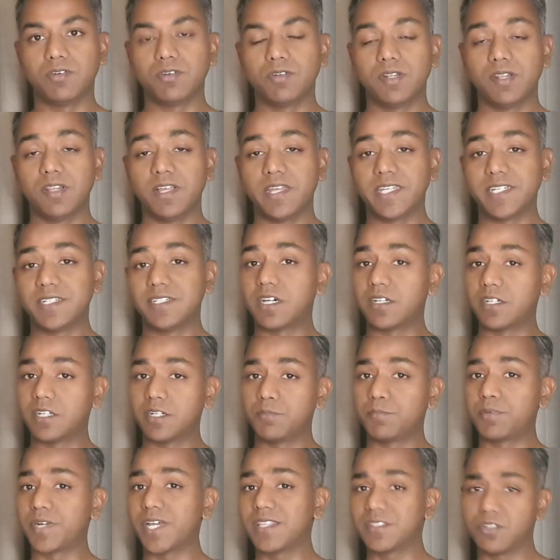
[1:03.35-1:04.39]
like Dun
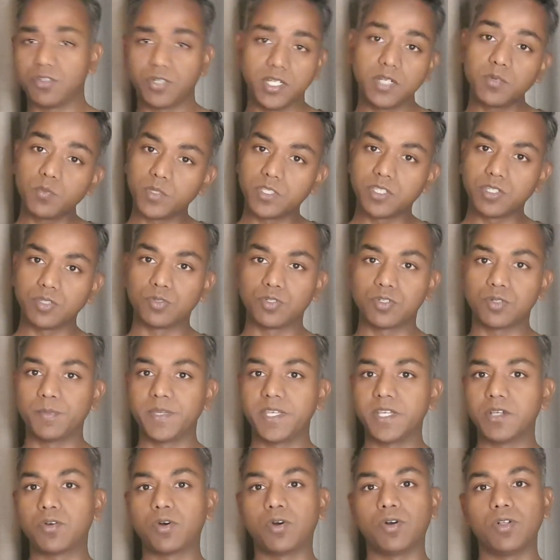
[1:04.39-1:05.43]
& Bradstreet, which used to
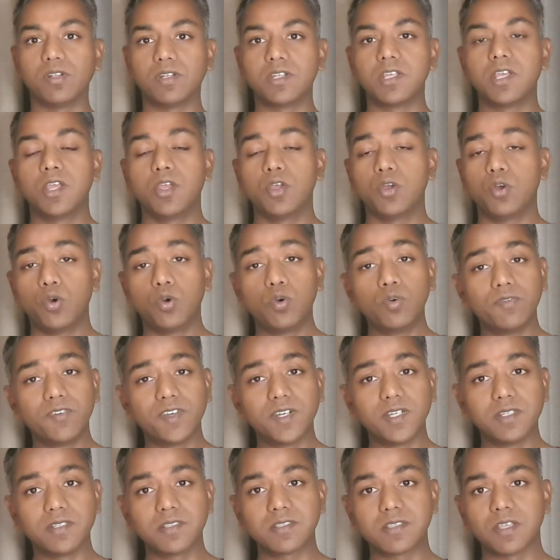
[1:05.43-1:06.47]
be called
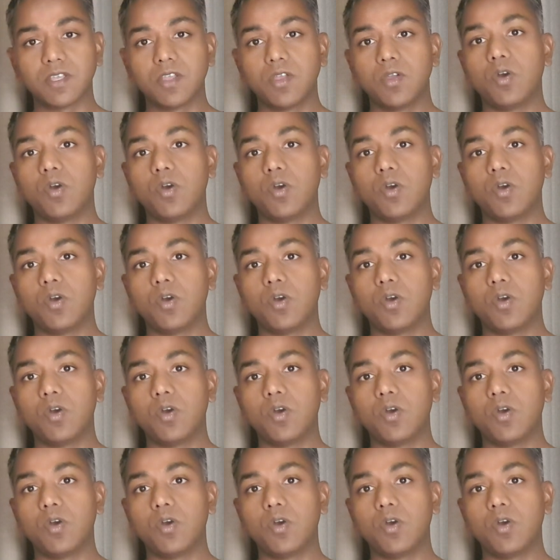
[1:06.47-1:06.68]
Hoover's,